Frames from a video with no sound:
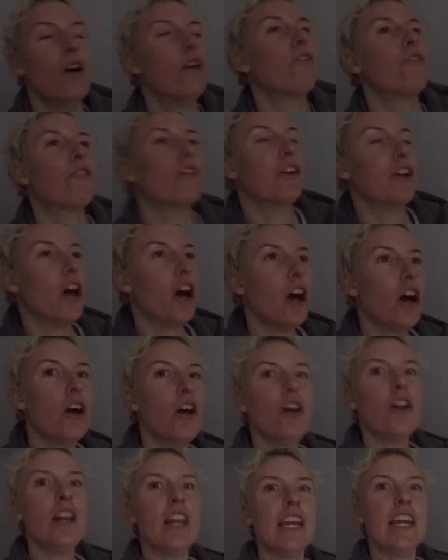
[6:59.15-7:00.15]
for an
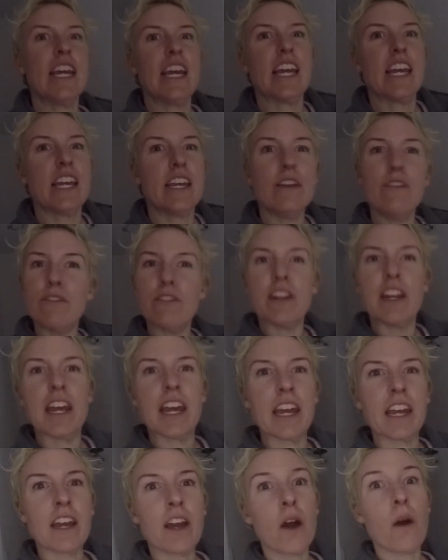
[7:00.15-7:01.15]
early
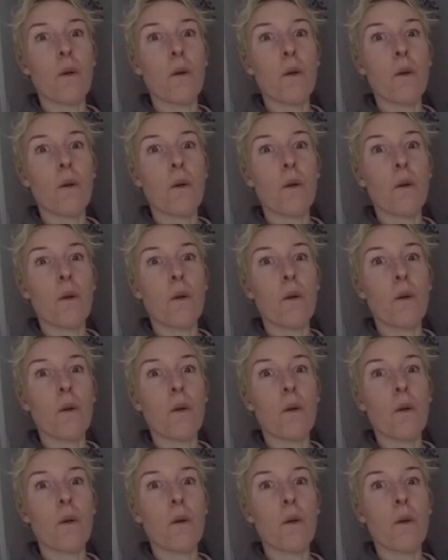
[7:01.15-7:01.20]
evening